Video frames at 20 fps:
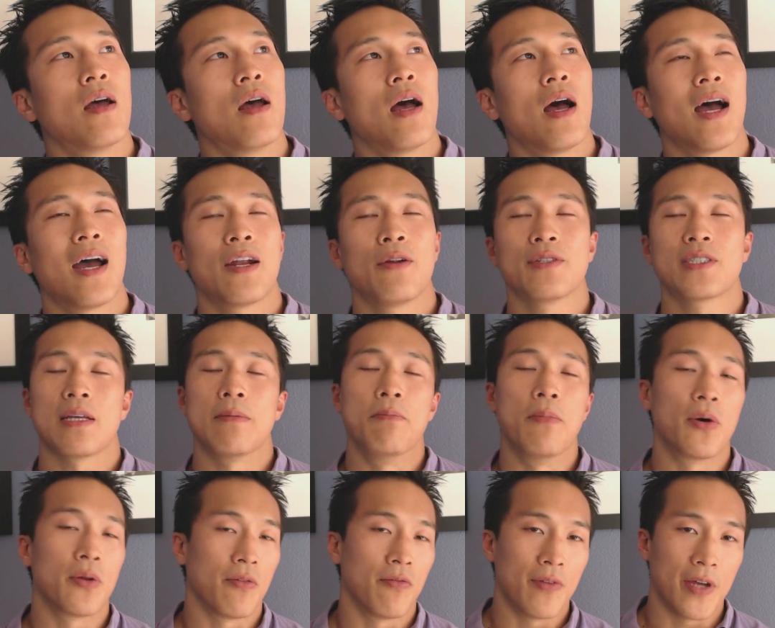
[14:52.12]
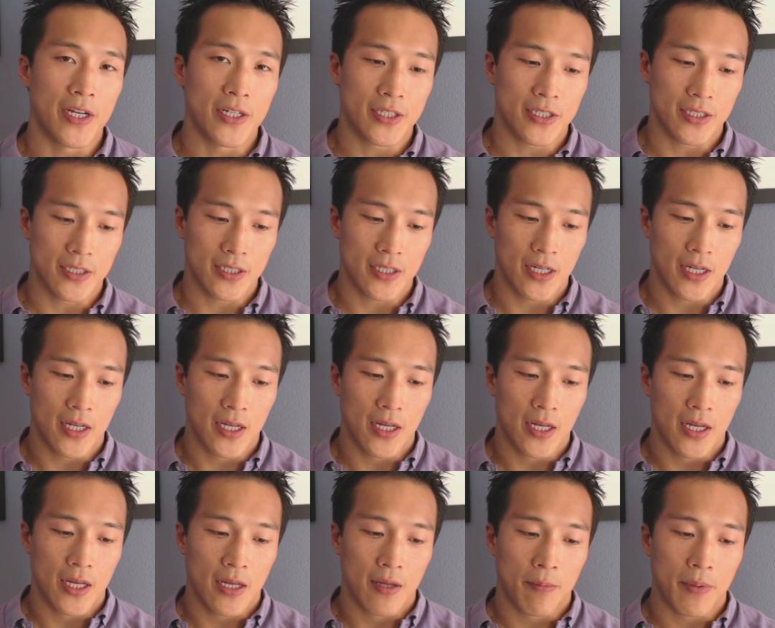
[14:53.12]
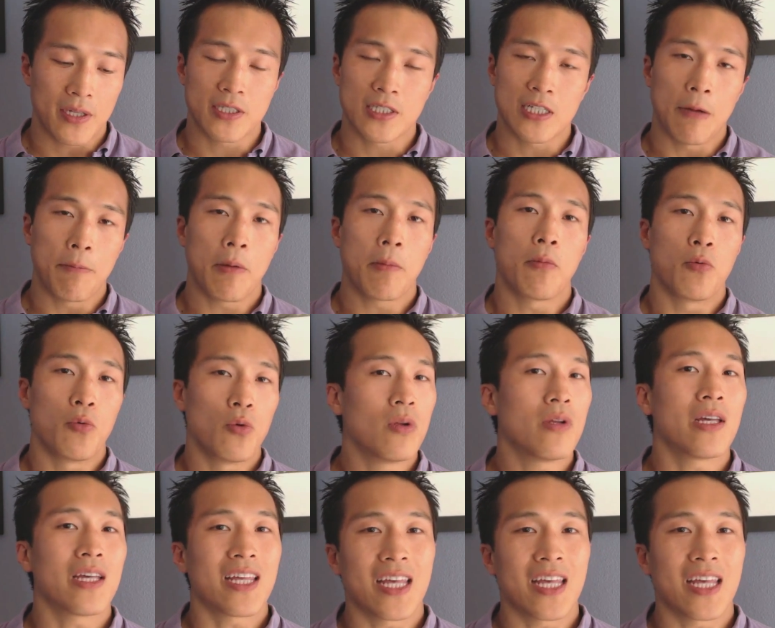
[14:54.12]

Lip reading: don't say motivation. Because some people really